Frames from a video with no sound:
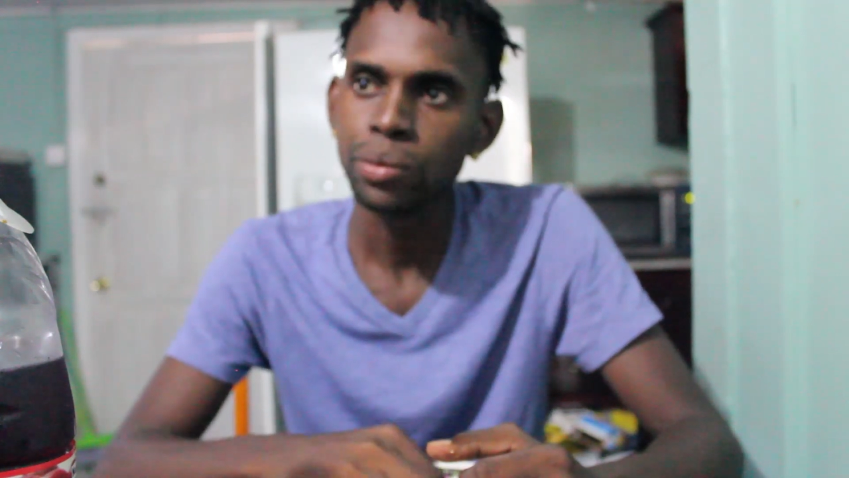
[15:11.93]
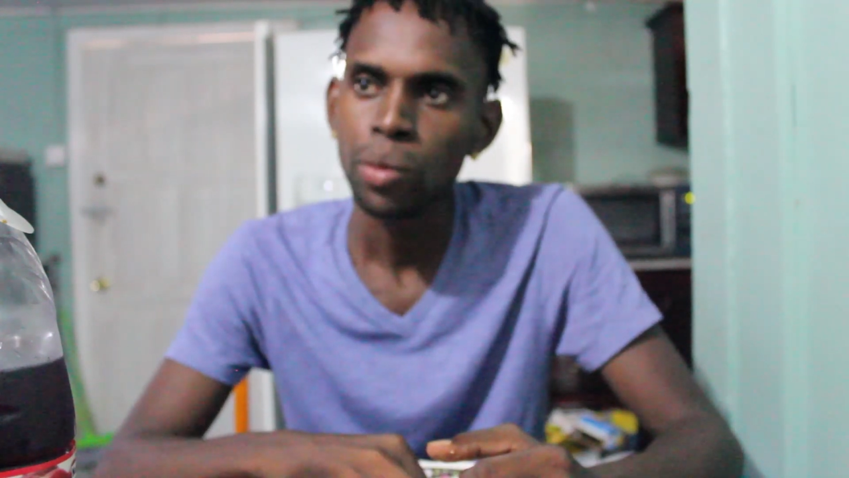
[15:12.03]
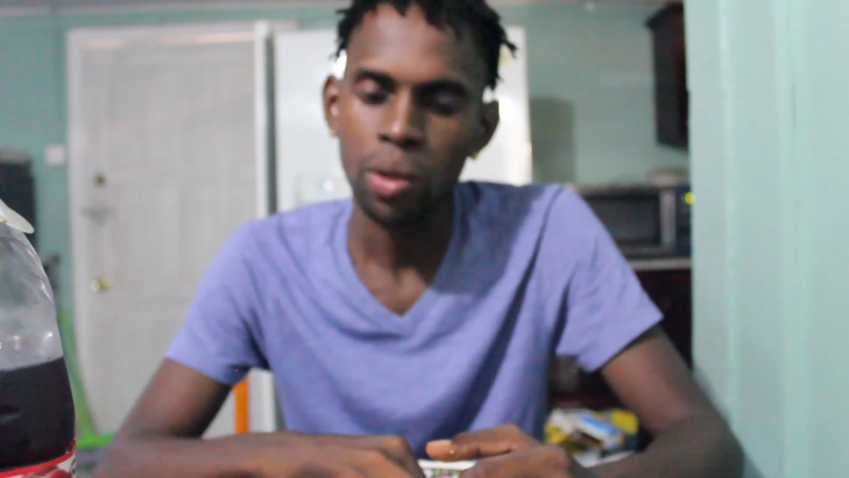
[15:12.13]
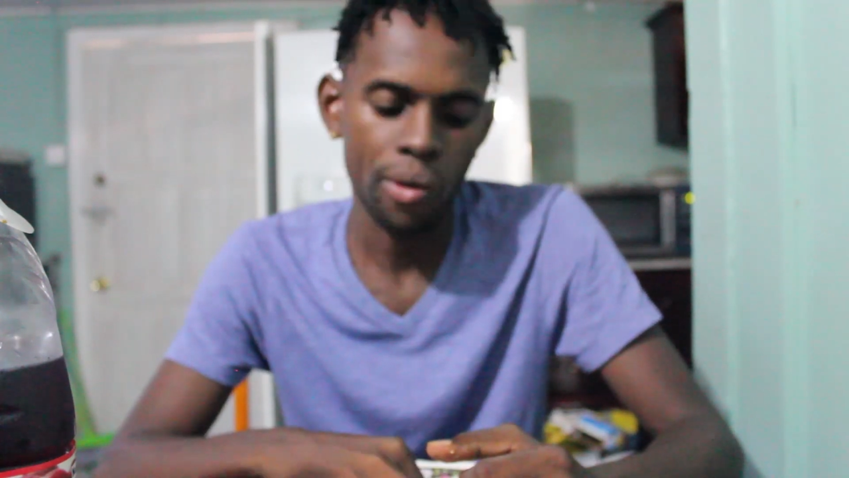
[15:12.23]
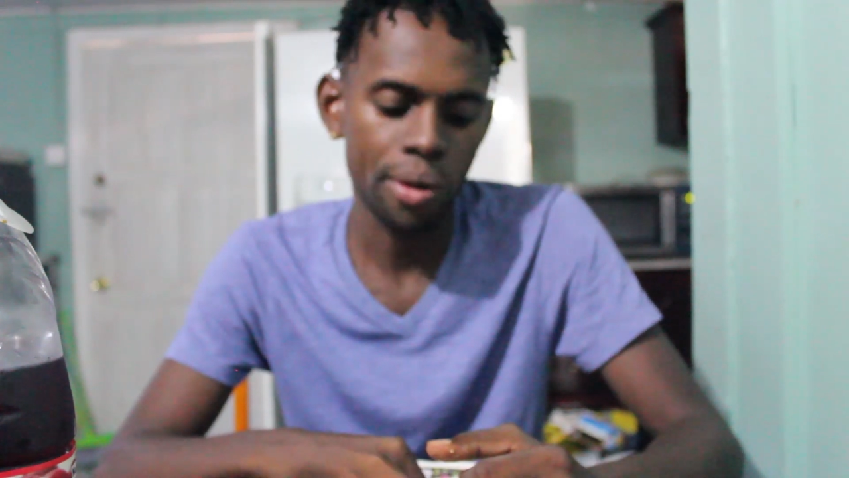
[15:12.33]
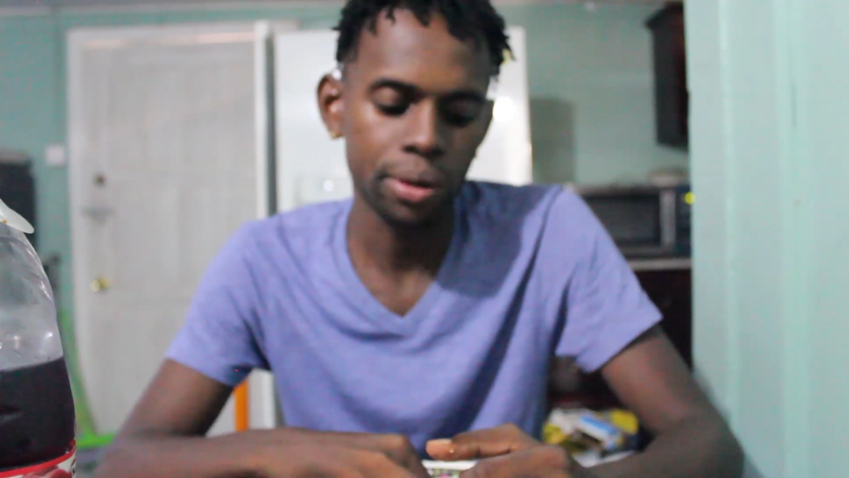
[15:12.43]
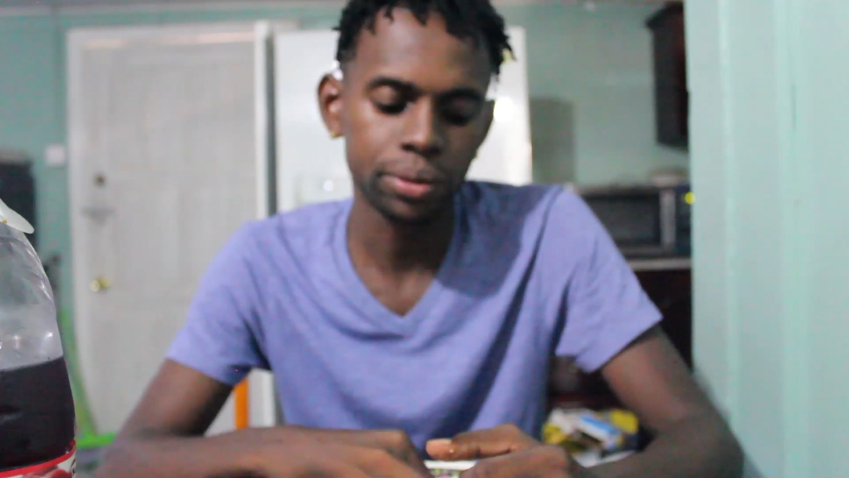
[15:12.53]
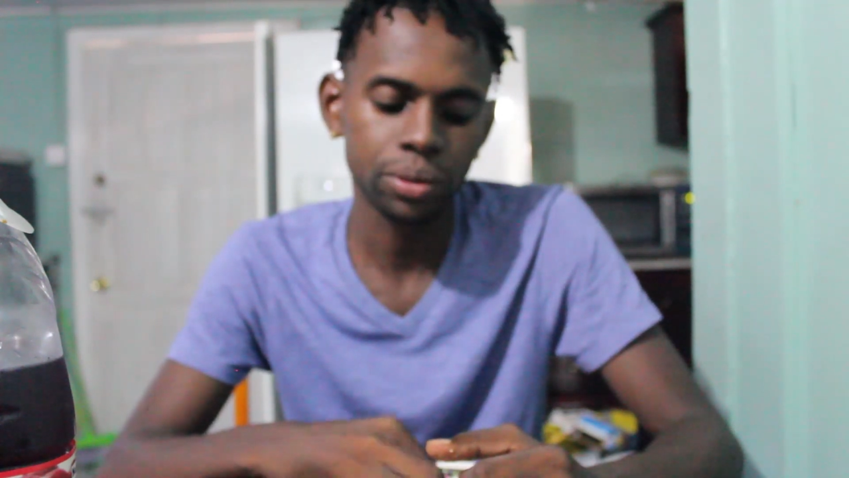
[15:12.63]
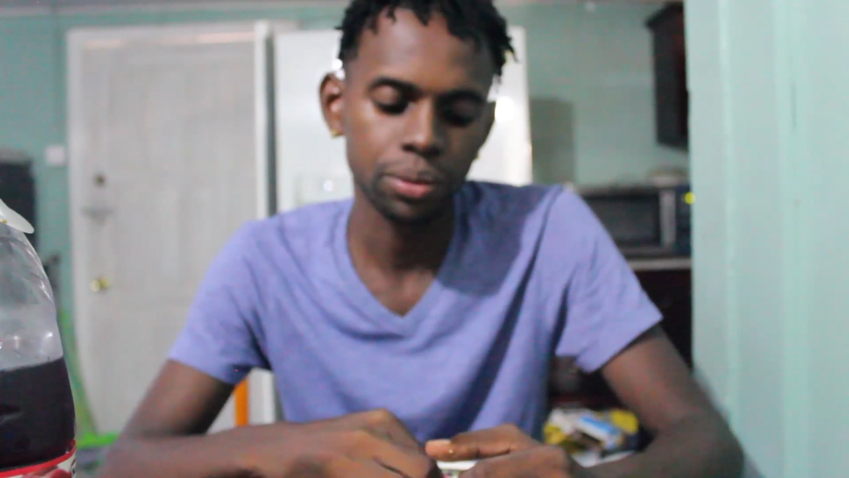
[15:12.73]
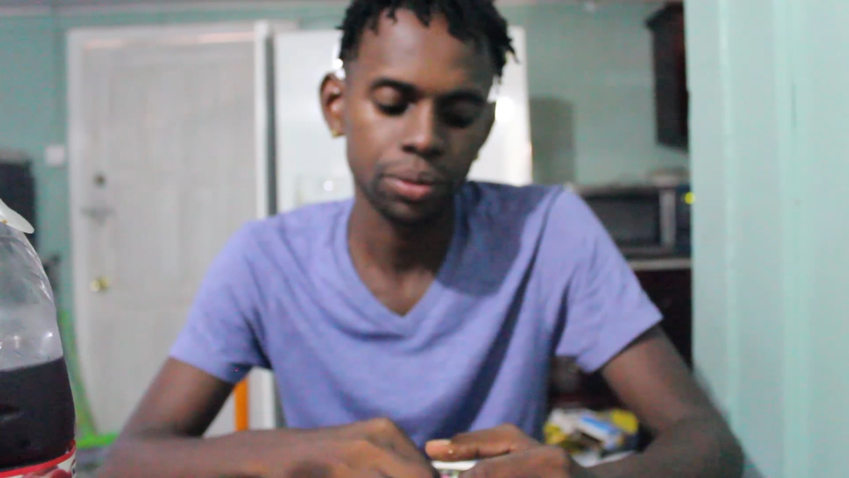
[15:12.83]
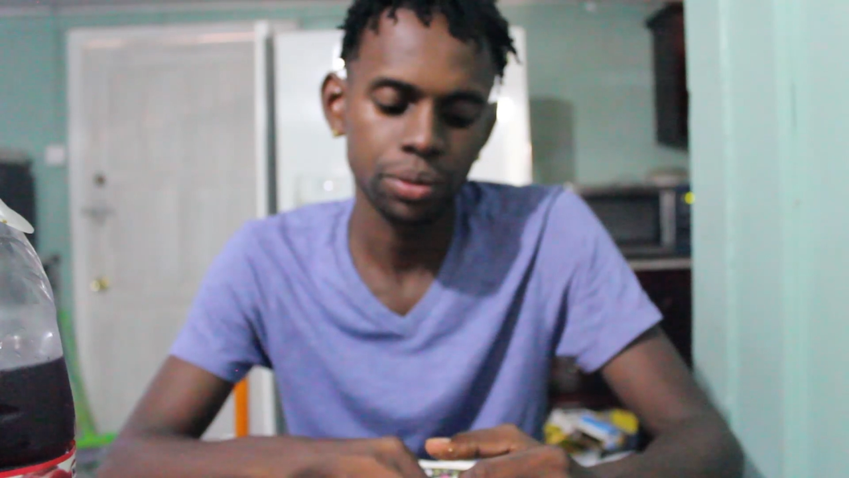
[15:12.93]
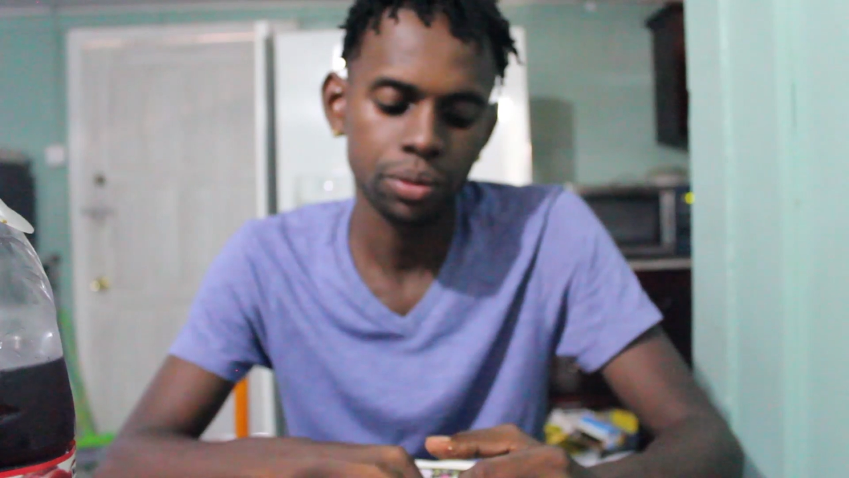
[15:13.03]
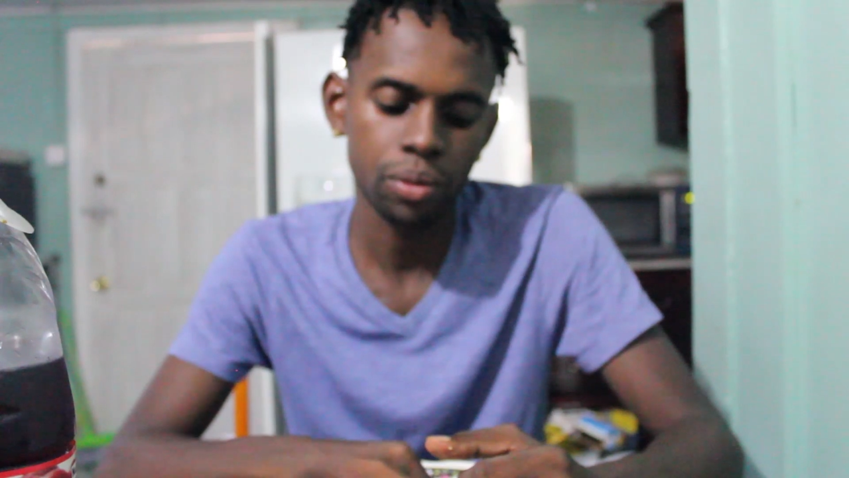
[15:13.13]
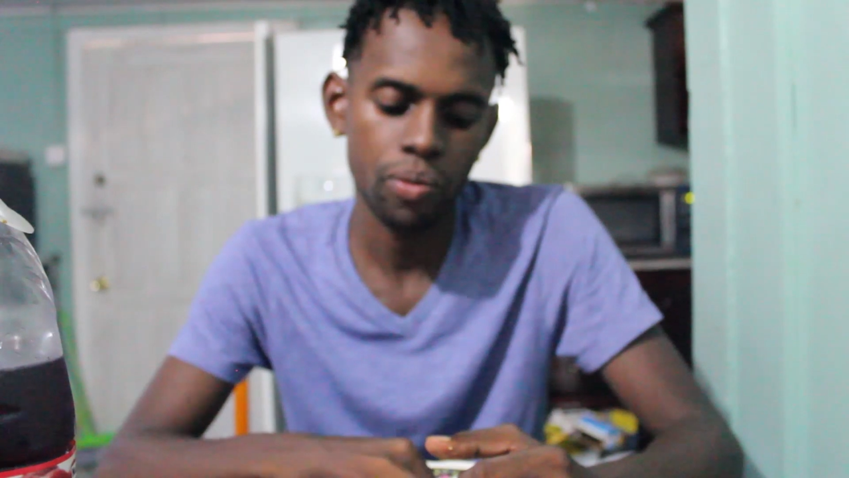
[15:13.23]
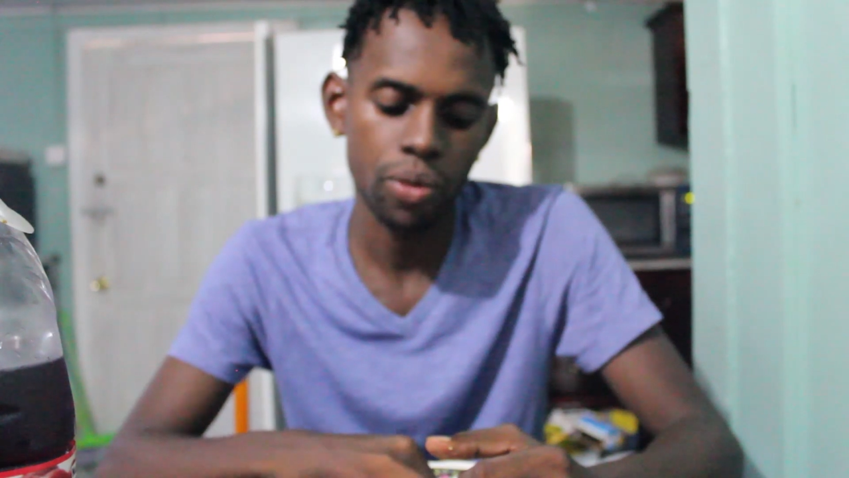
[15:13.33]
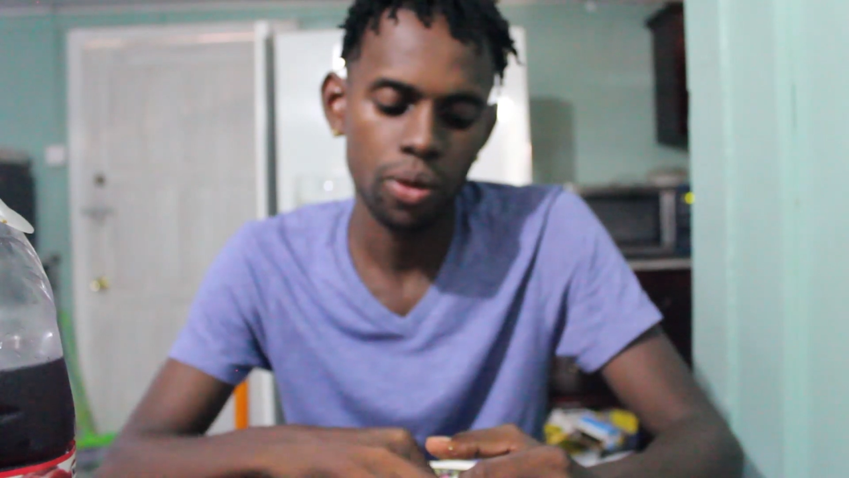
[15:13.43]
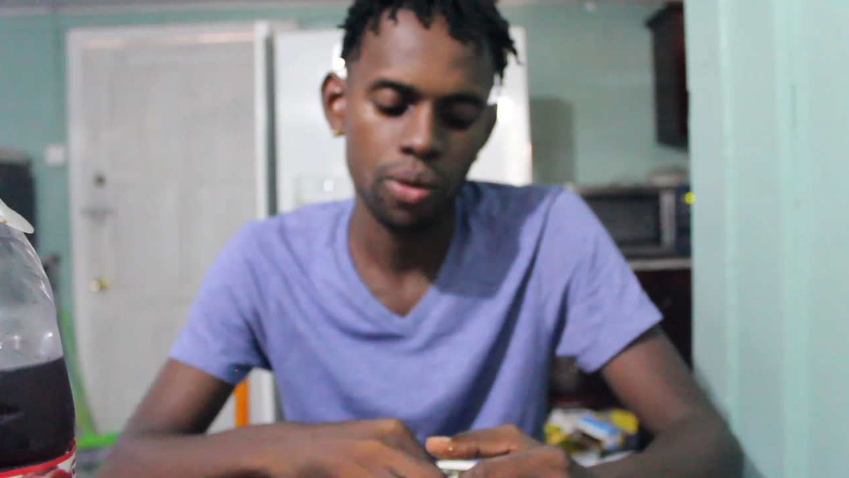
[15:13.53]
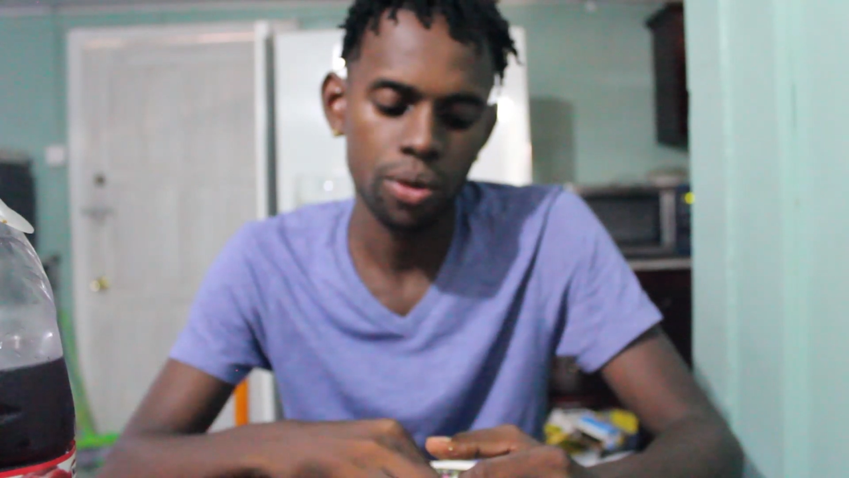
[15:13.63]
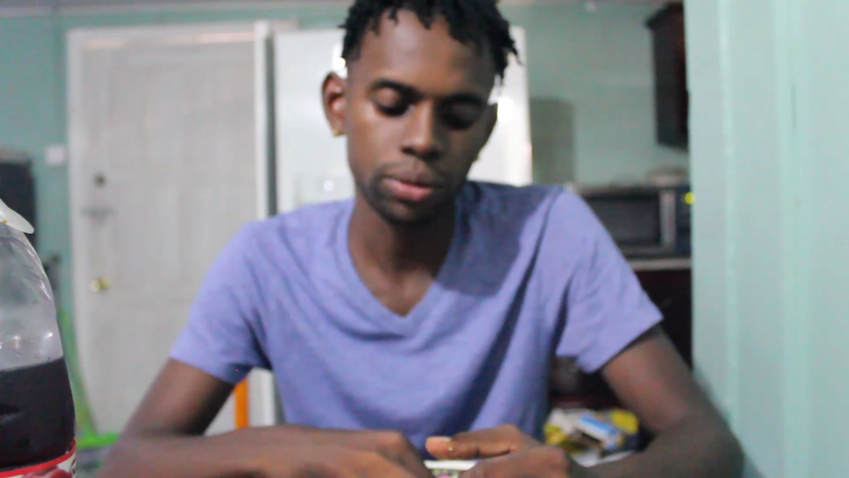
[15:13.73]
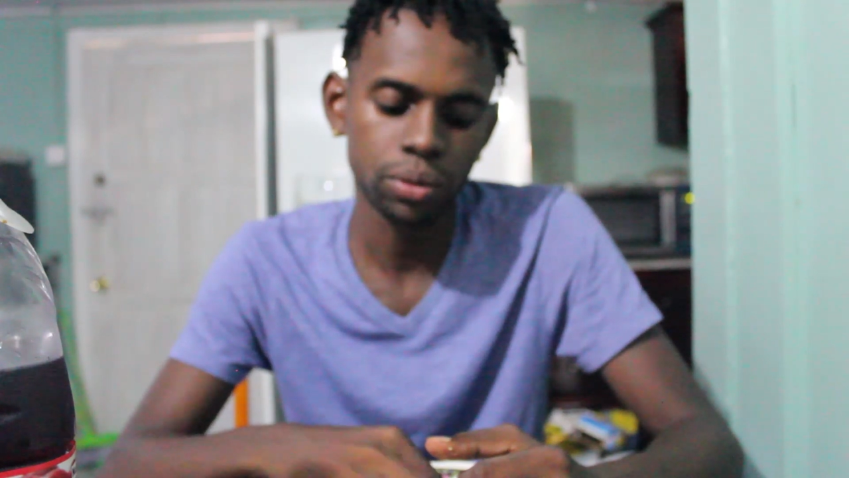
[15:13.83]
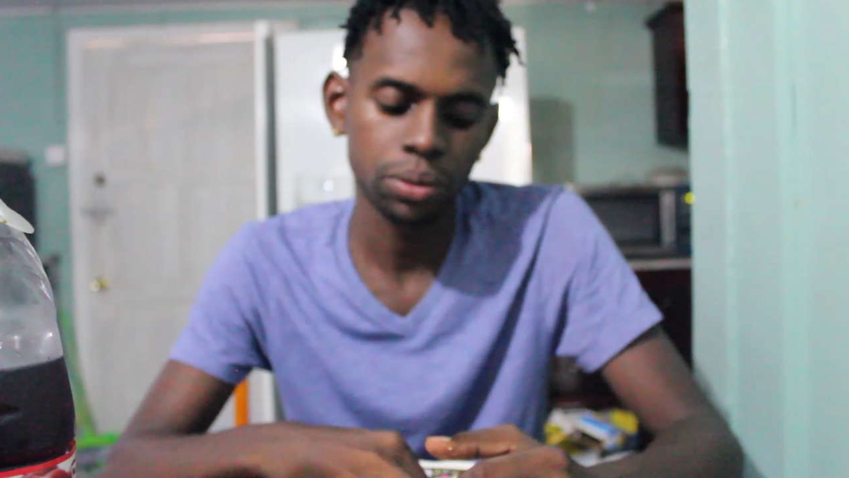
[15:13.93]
they broke up one.